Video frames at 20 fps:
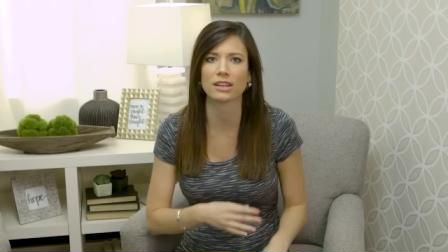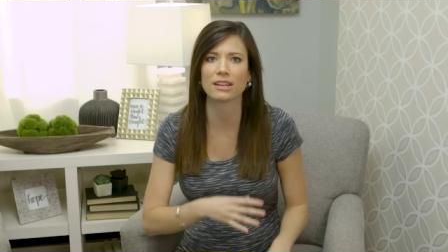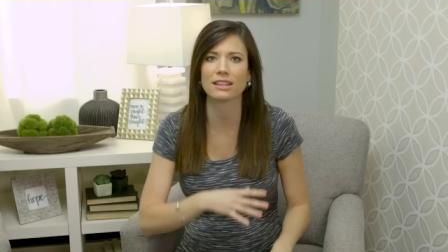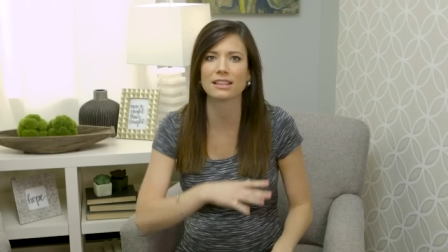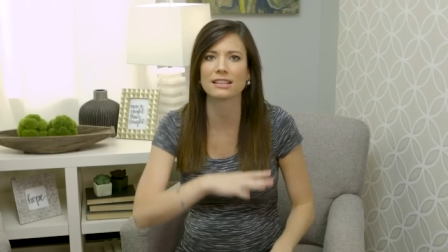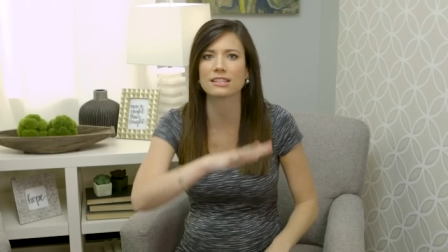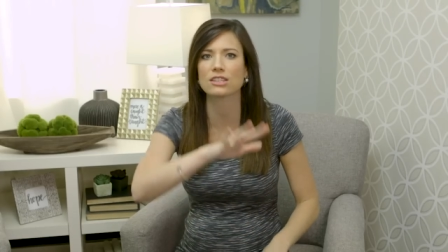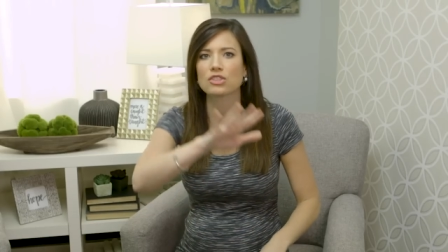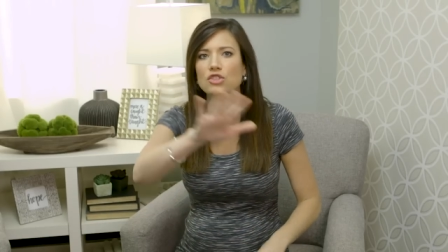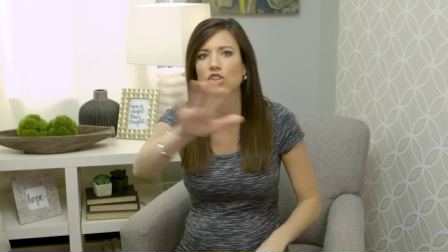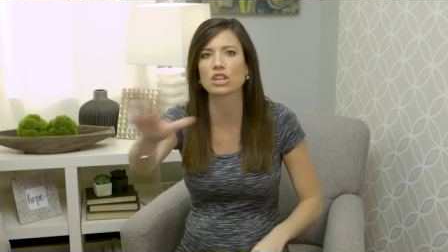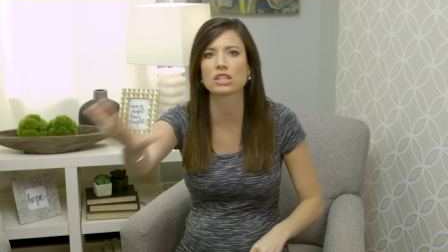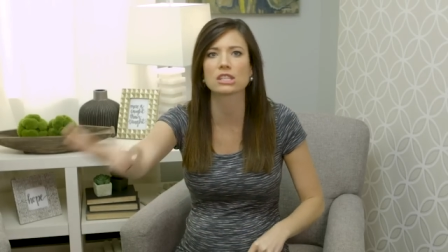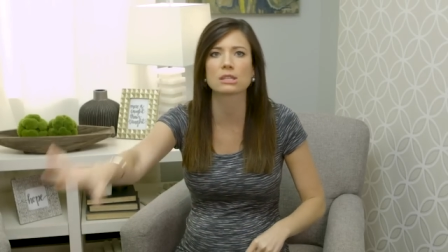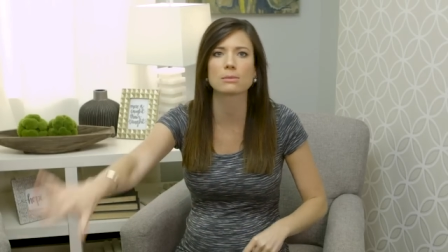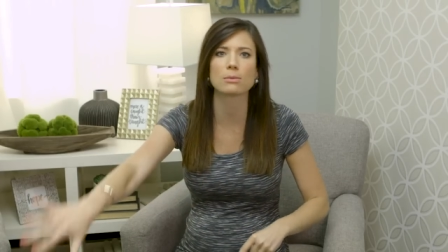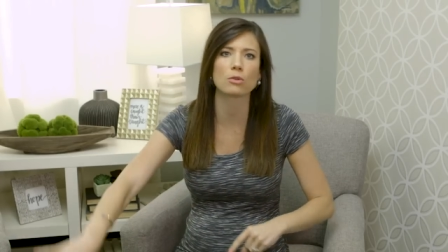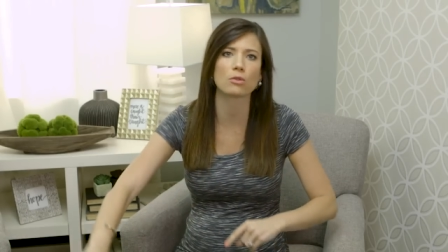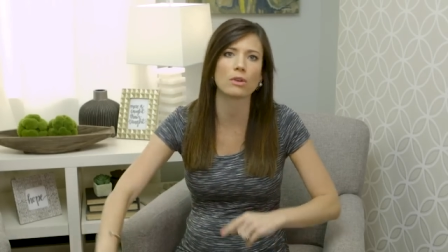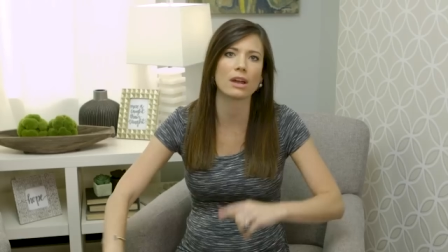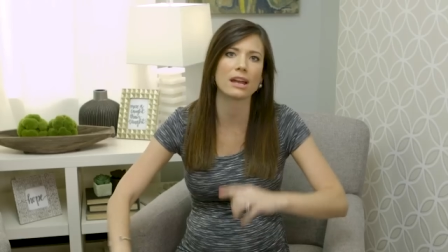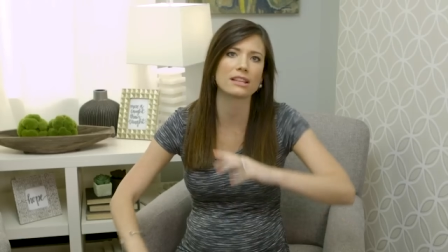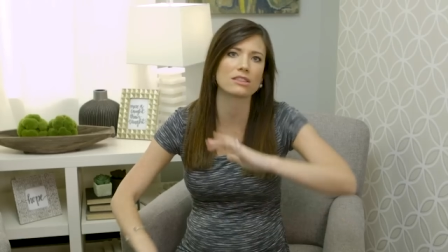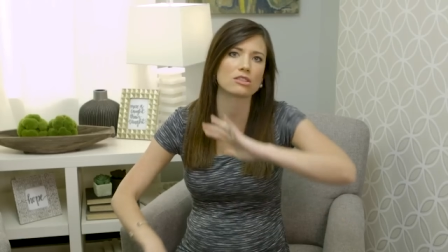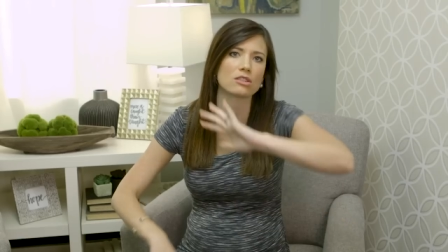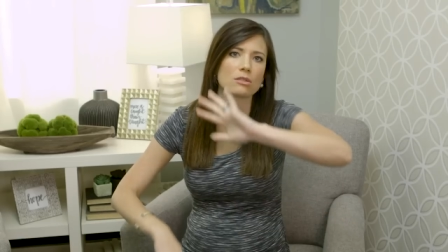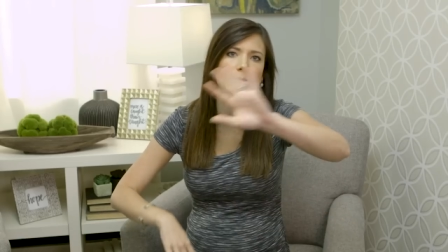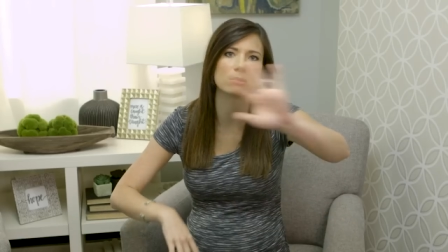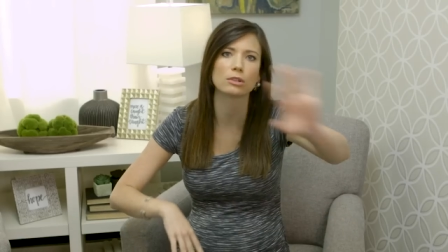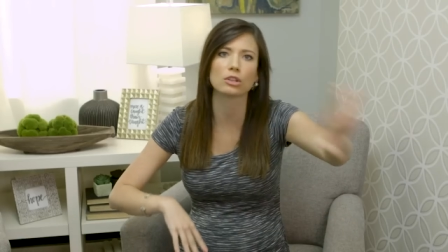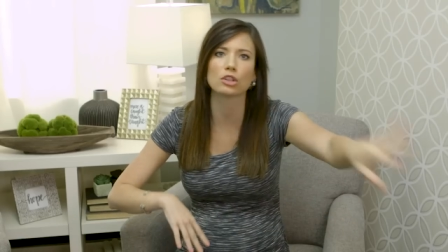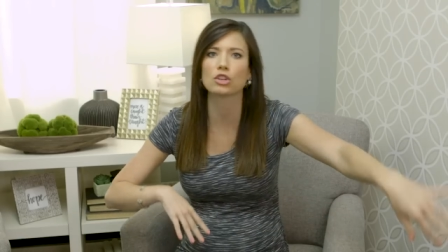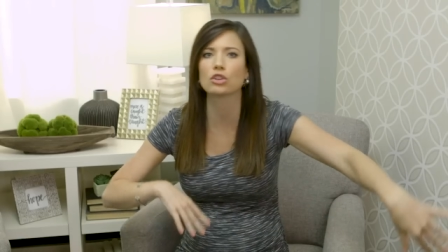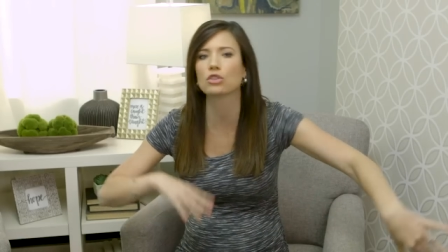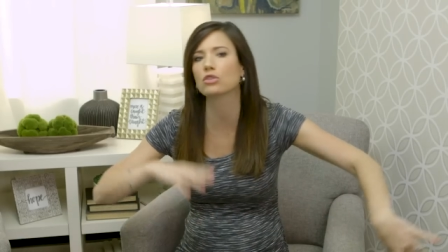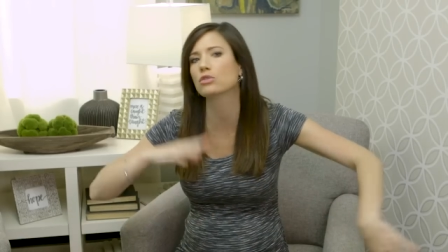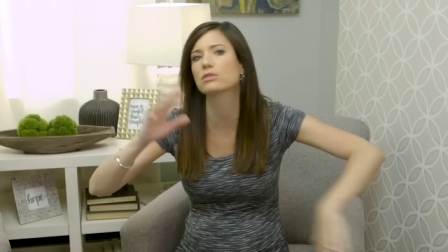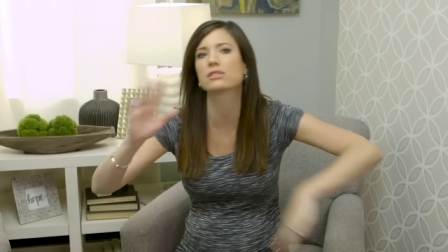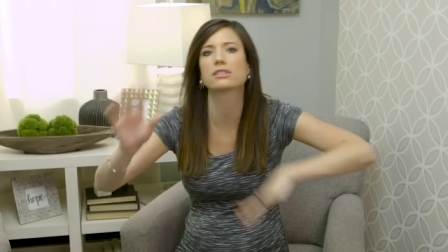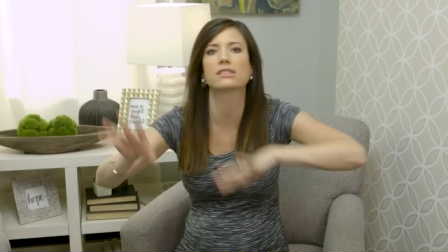None of these adjustable rates or
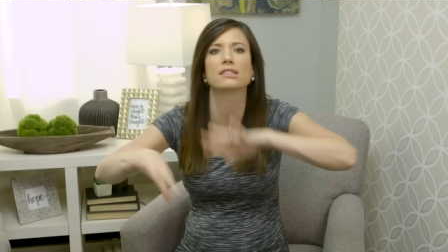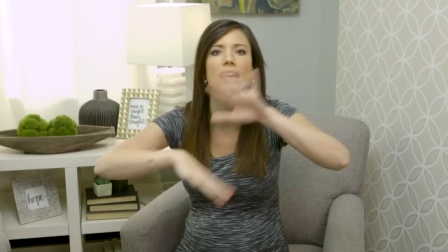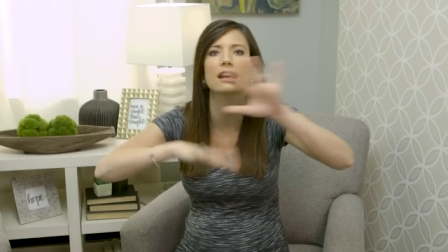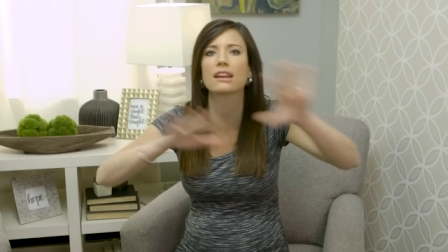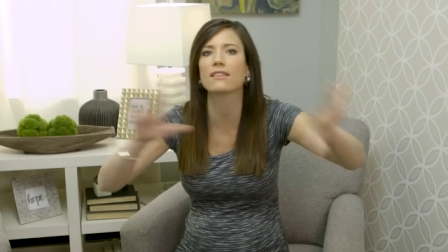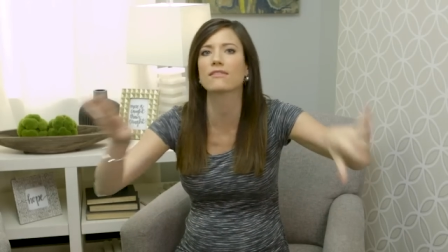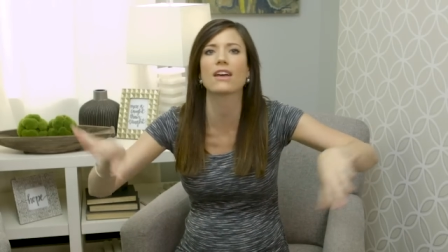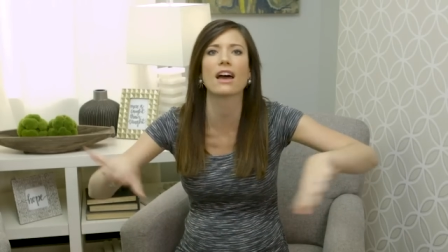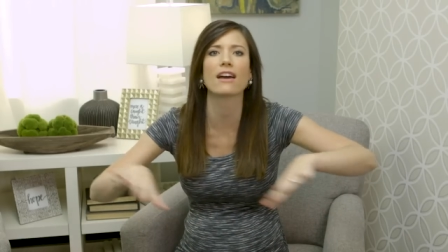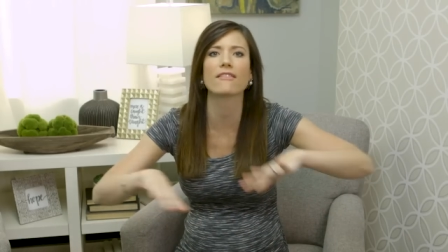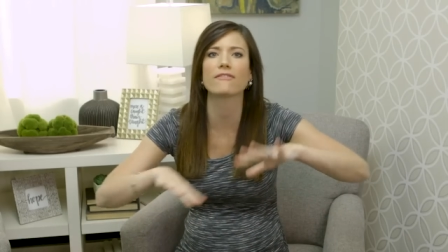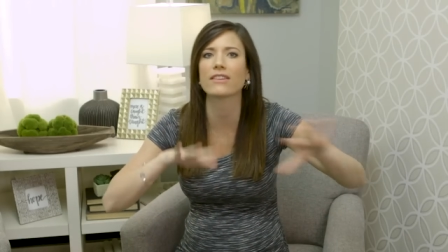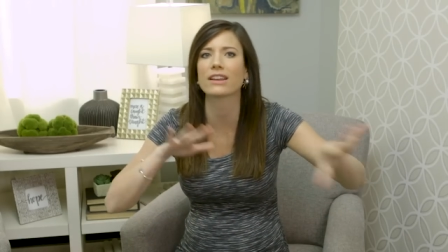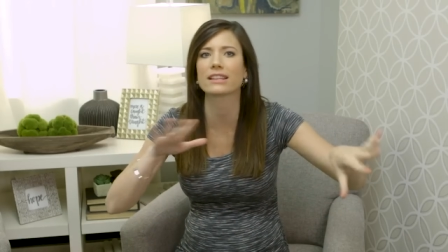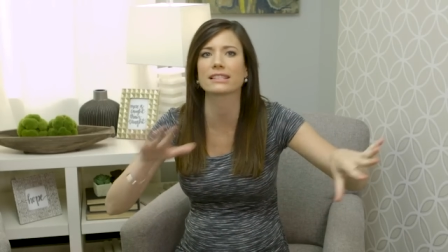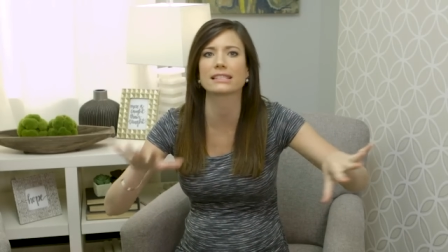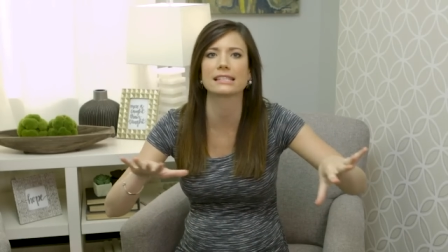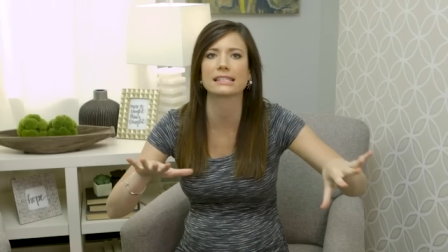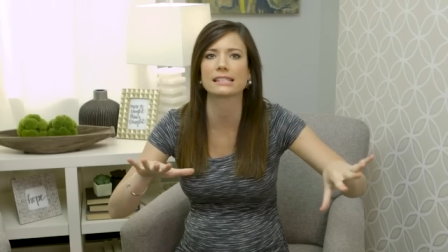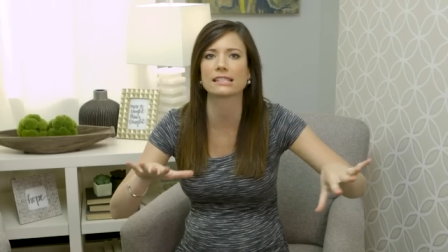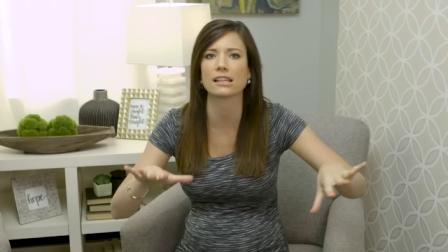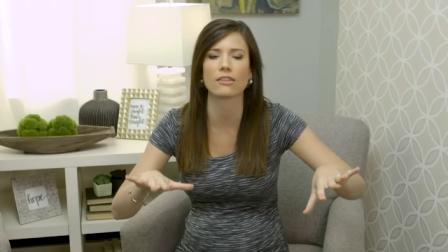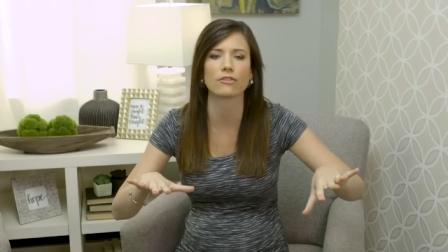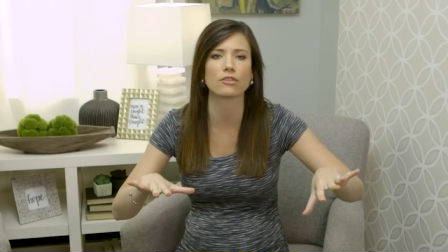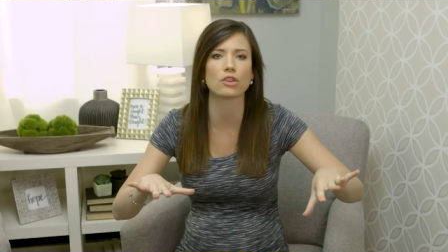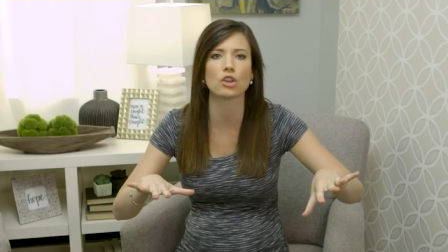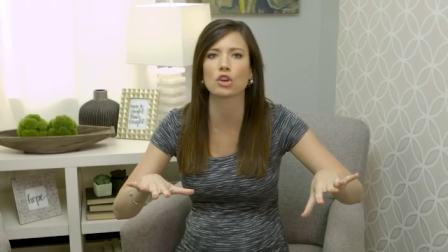balloons, none of that fancy stuff.